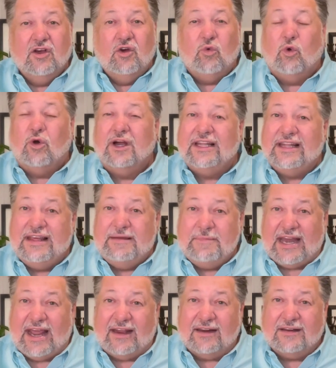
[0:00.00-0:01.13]
were
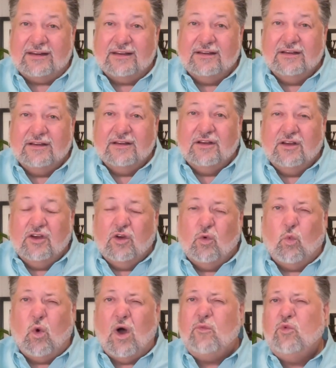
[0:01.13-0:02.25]
eliminated.
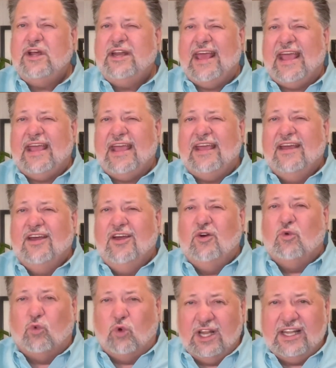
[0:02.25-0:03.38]
What would a
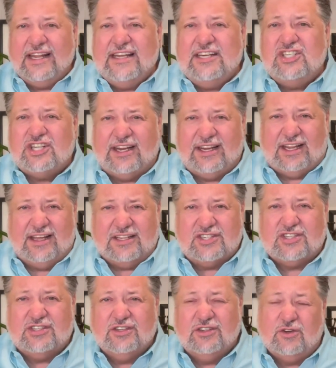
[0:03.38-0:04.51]

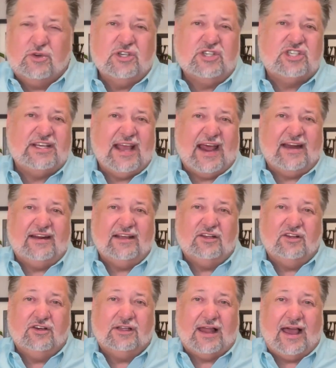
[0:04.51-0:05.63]
religionless Christianity
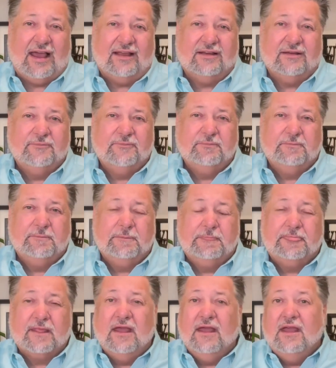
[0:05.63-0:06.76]
look like?
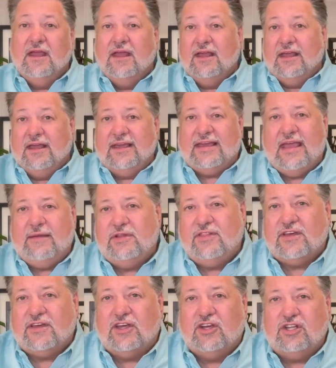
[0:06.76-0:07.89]
He came to the
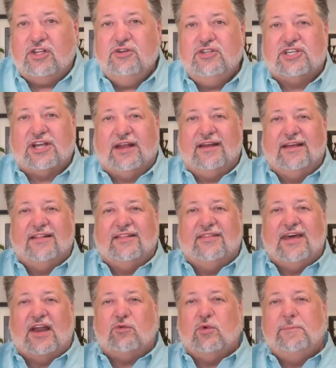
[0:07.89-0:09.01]
conclusion
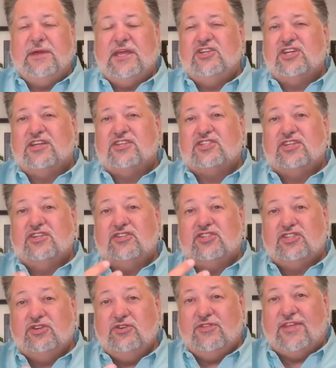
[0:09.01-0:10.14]
that it would be just
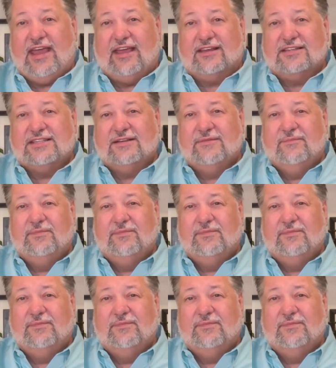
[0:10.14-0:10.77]
two things